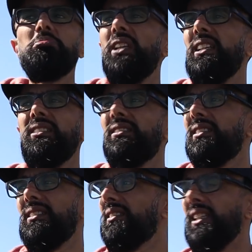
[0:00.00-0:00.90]
It's
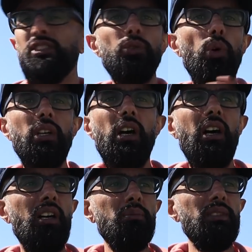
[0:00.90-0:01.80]
so
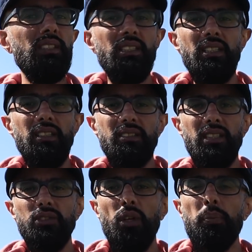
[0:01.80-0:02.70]
calm. There's no